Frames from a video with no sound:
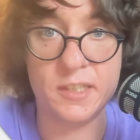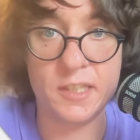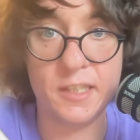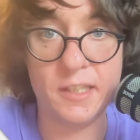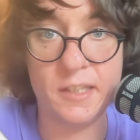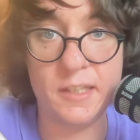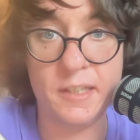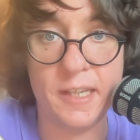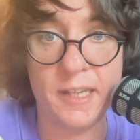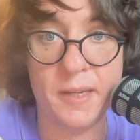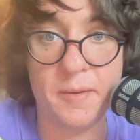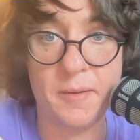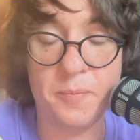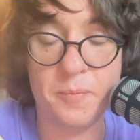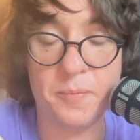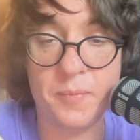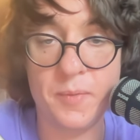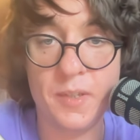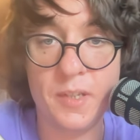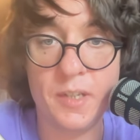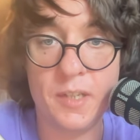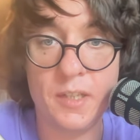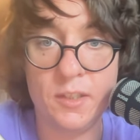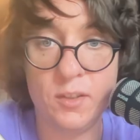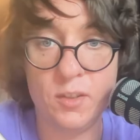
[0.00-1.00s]
and we'll set the
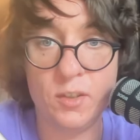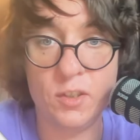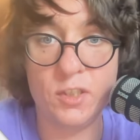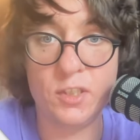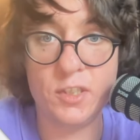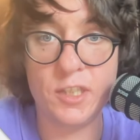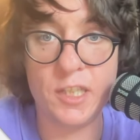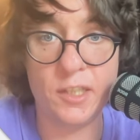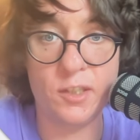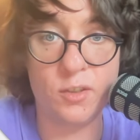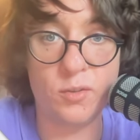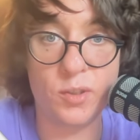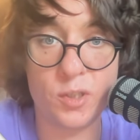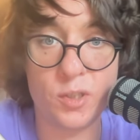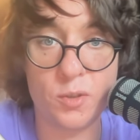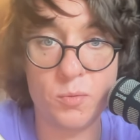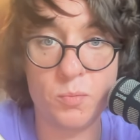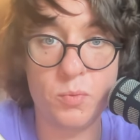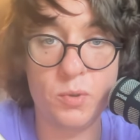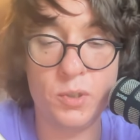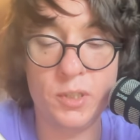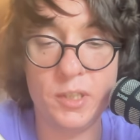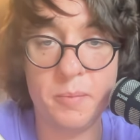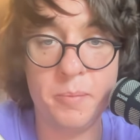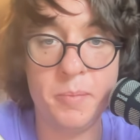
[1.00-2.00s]
necessary
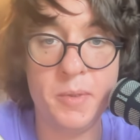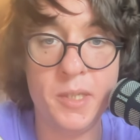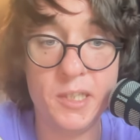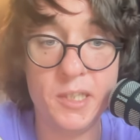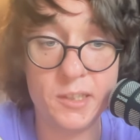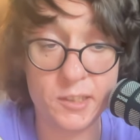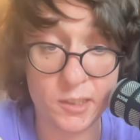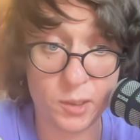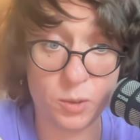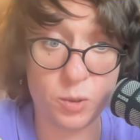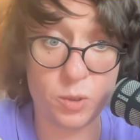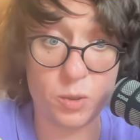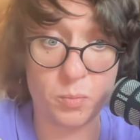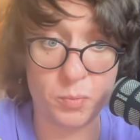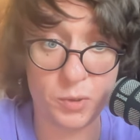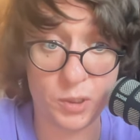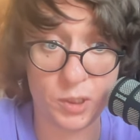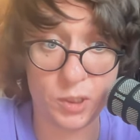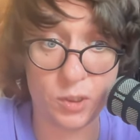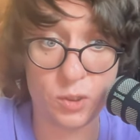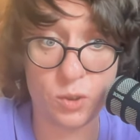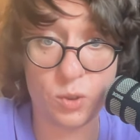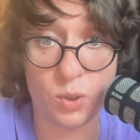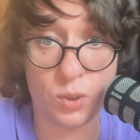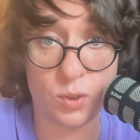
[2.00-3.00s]
value by the key name.
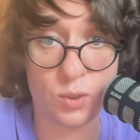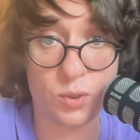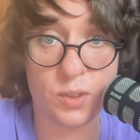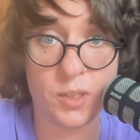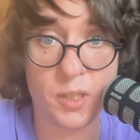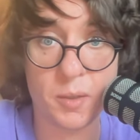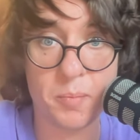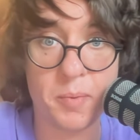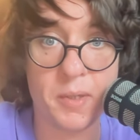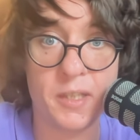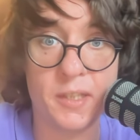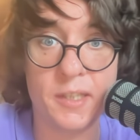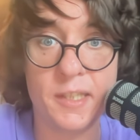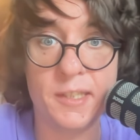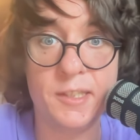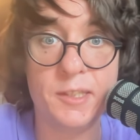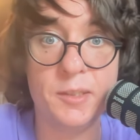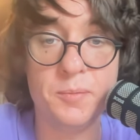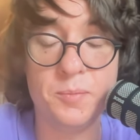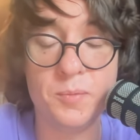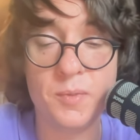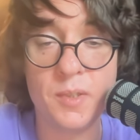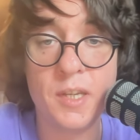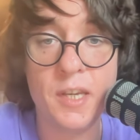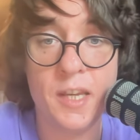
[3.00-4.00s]

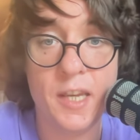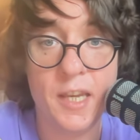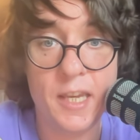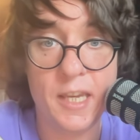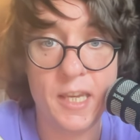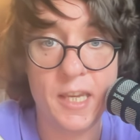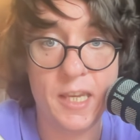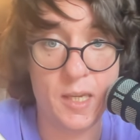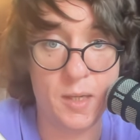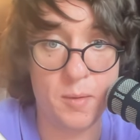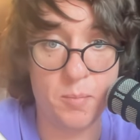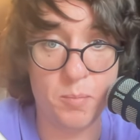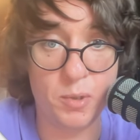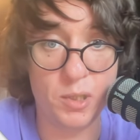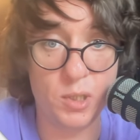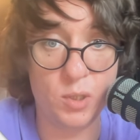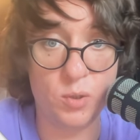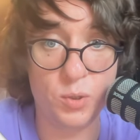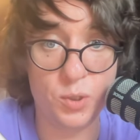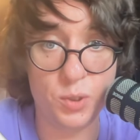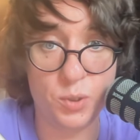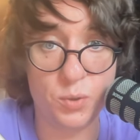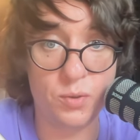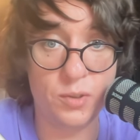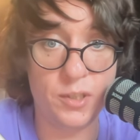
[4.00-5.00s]
Also here,
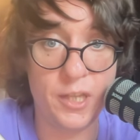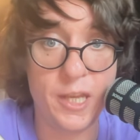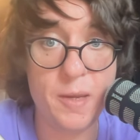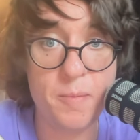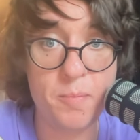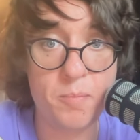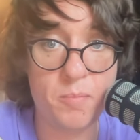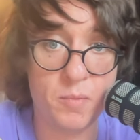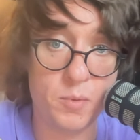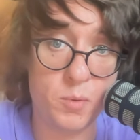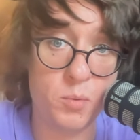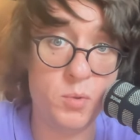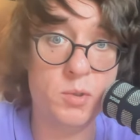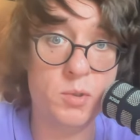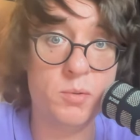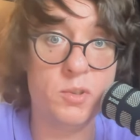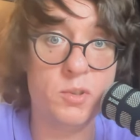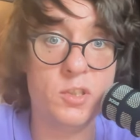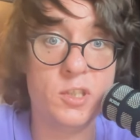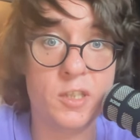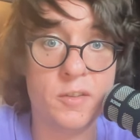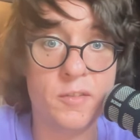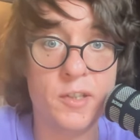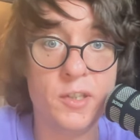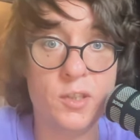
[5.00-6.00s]
we see that name
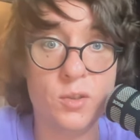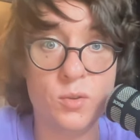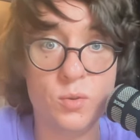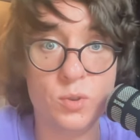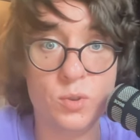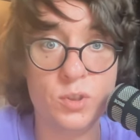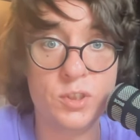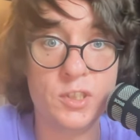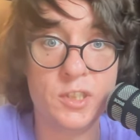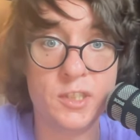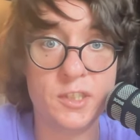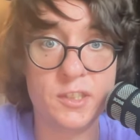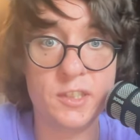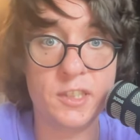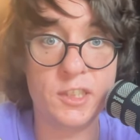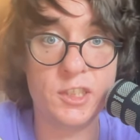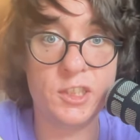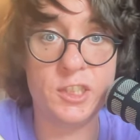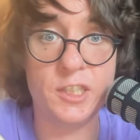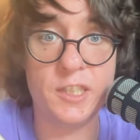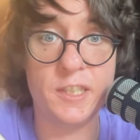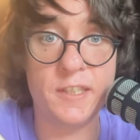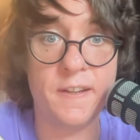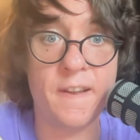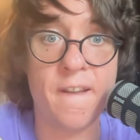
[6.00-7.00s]
is used.
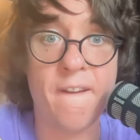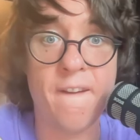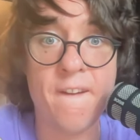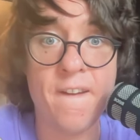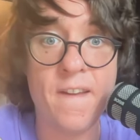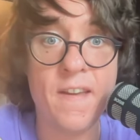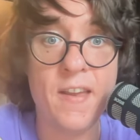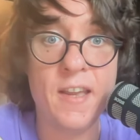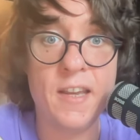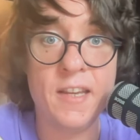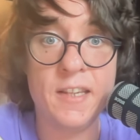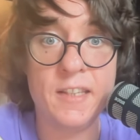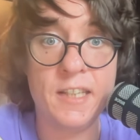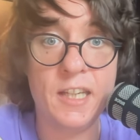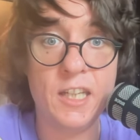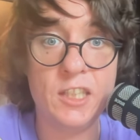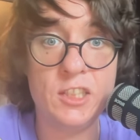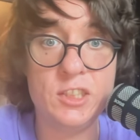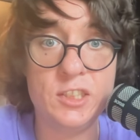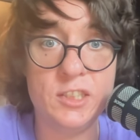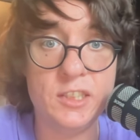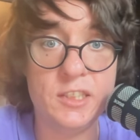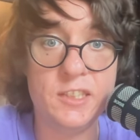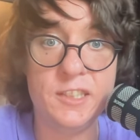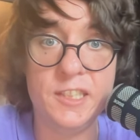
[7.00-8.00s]
Yes, let's
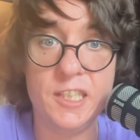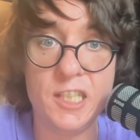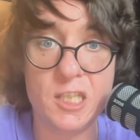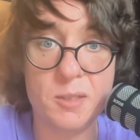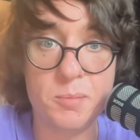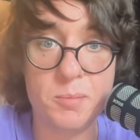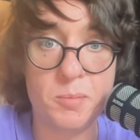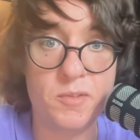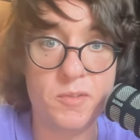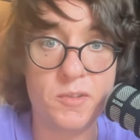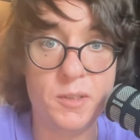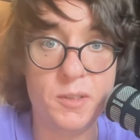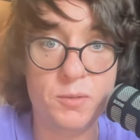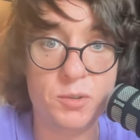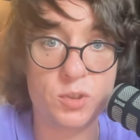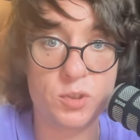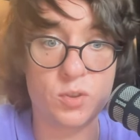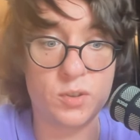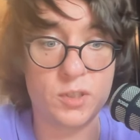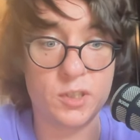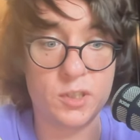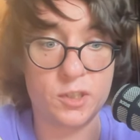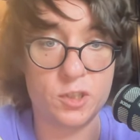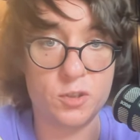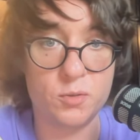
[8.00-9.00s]
also pass that name
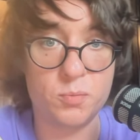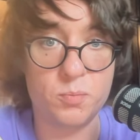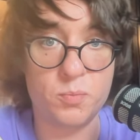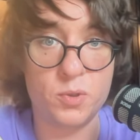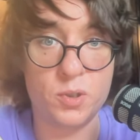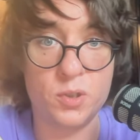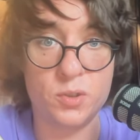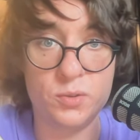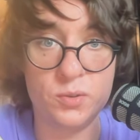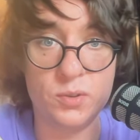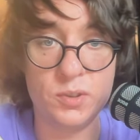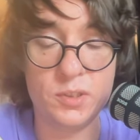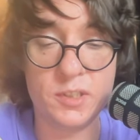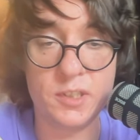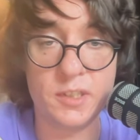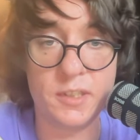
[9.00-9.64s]
as a key here.